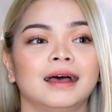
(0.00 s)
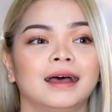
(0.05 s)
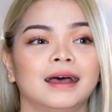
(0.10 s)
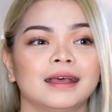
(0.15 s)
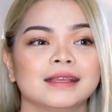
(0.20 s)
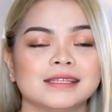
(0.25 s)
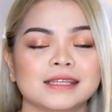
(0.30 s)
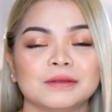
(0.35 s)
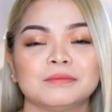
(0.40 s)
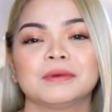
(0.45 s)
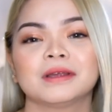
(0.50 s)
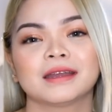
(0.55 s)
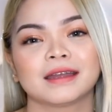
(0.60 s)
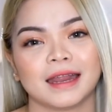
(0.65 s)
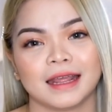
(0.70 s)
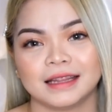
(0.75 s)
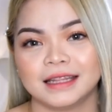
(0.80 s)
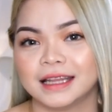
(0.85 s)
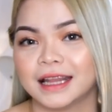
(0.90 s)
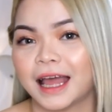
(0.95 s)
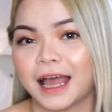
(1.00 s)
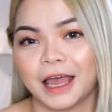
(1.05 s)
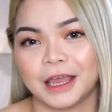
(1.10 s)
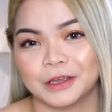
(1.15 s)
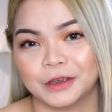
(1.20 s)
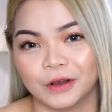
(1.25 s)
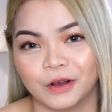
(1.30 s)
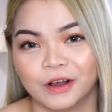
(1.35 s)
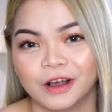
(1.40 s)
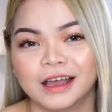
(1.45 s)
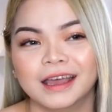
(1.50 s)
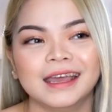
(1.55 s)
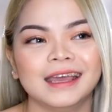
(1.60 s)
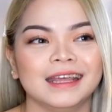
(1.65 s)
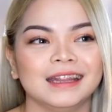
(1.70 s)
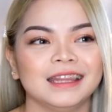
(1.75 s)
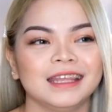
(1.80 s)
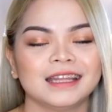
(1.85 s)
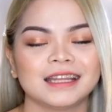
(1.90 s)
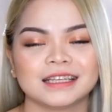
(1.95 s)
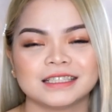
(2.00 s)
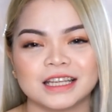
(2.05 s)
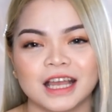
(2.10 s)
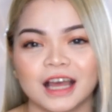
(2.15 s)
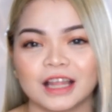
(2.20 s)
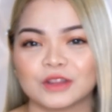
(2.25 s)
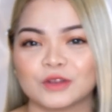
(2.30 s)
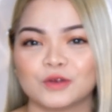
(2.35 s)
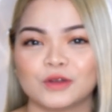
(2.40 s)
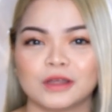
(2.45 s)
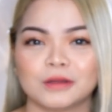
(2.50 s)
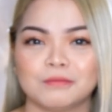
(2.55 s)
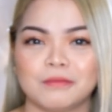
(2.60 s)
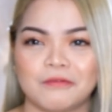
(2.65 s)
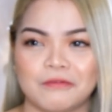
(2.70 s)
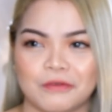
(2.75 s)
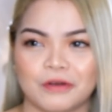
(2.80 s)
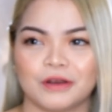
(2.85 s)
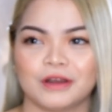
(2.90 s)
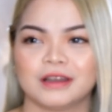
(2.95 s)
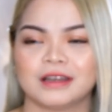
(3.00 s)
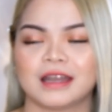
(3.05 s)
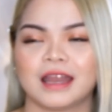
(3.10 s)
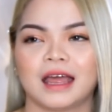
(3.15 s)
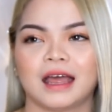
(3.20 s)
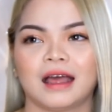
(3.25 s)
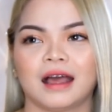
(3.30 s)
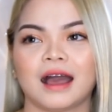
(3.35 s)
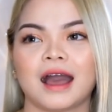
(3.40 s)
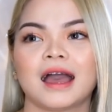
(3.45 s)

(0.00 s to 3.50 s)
as in mag-ready na kayo. Hindi na siya katulad before na